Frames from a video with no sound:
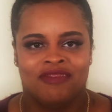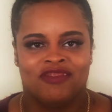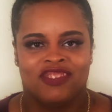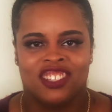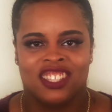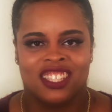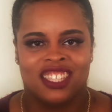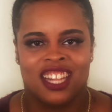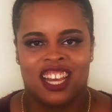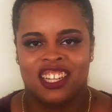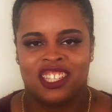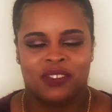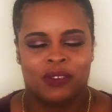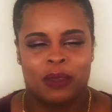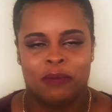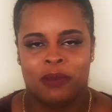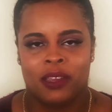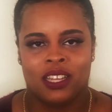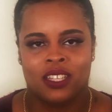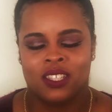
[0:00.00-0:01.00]
I'm just not a
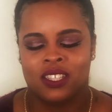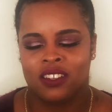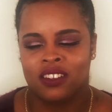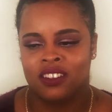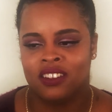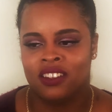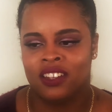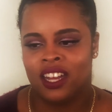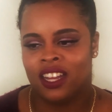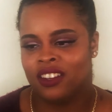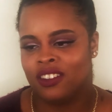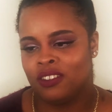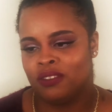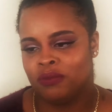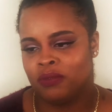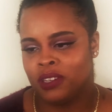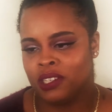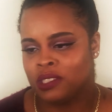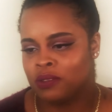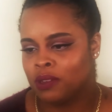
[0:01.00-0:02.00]
sweatpants girl. I
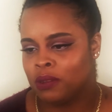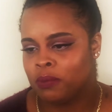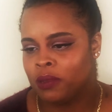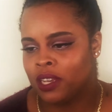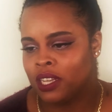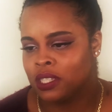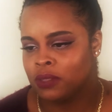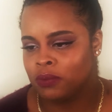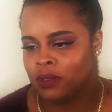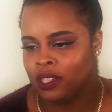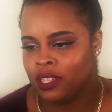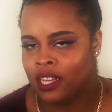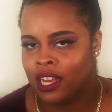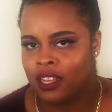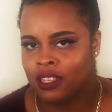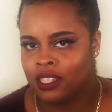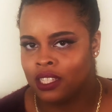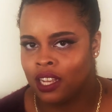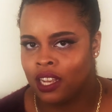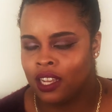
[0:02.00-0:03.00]
don't wear sweatpants really
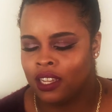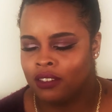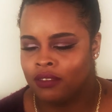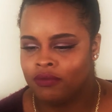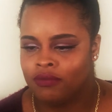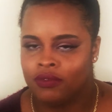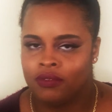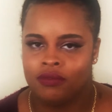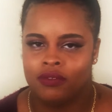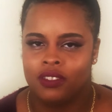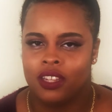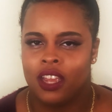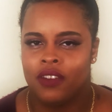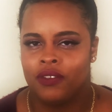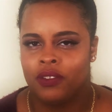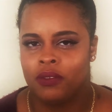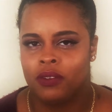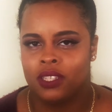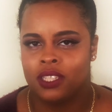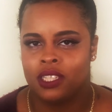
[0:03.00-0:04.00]
outside.
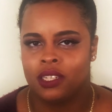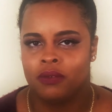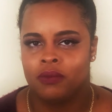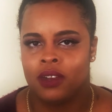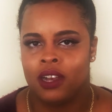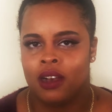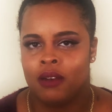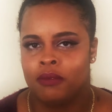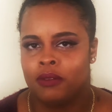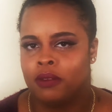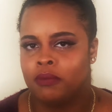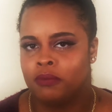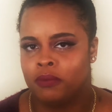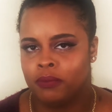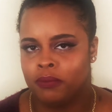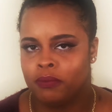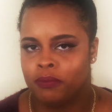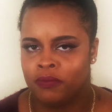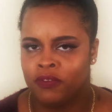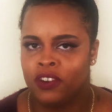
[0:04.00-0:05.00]
Every once in a while, but
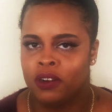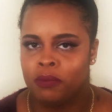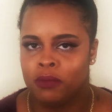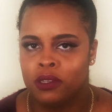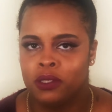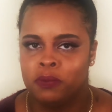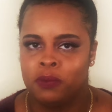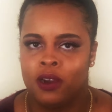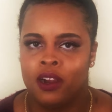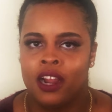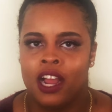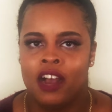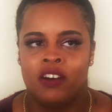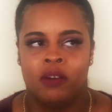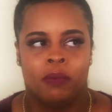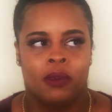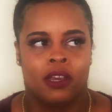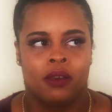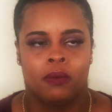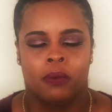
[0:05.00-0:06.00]
for the most part, I will
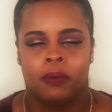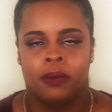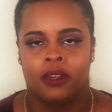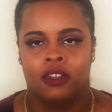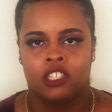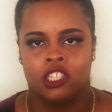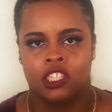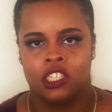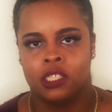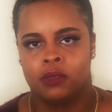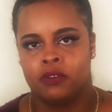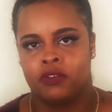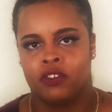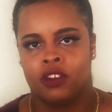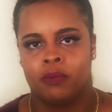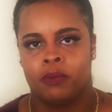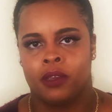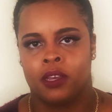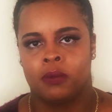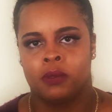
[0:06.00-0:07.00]
pick up a pair of jeans
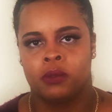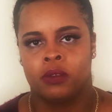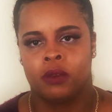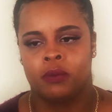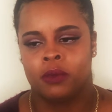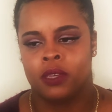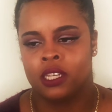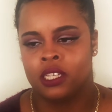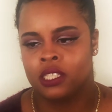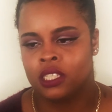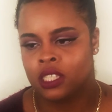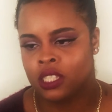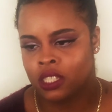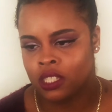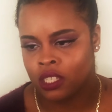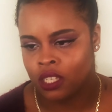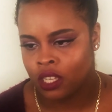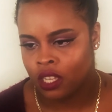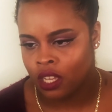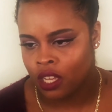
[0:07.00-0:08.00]
before I pick up sweatpants.
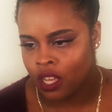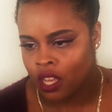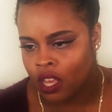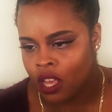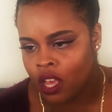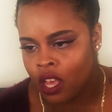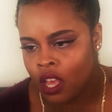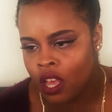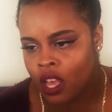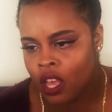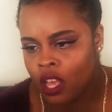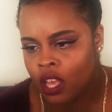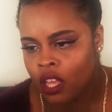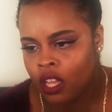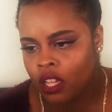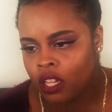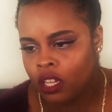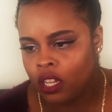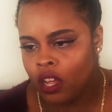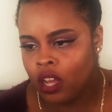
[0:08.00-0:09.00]

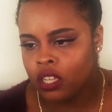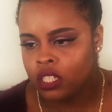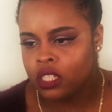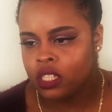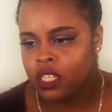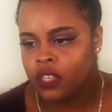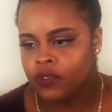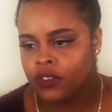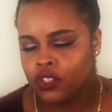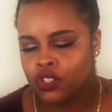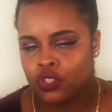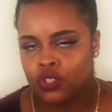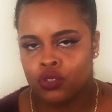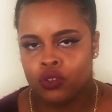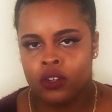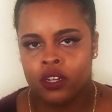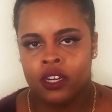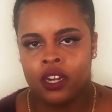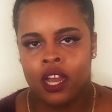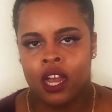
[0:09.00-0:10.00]
Long sleeve or
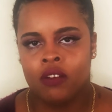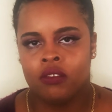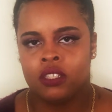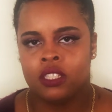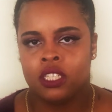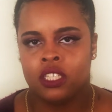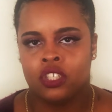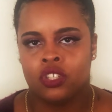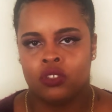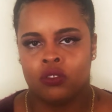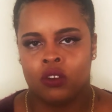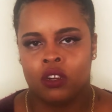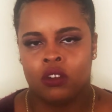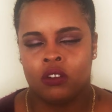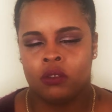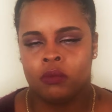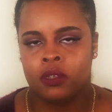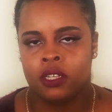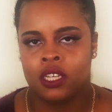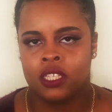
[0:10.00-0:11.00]
short? I would say short
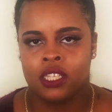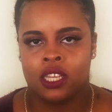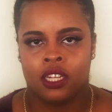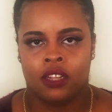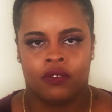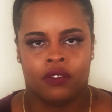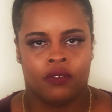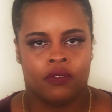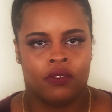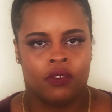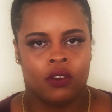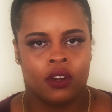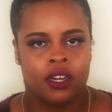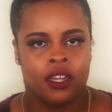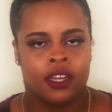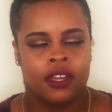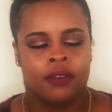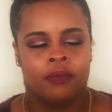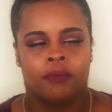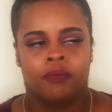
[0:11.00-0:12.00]
only because I live in
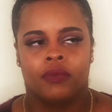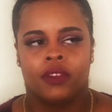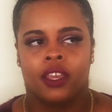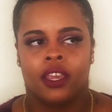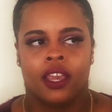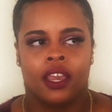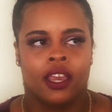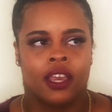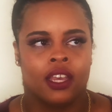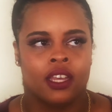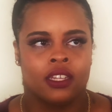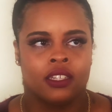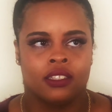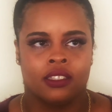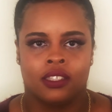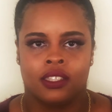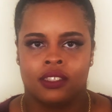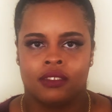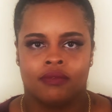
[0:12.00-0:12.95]
Florida and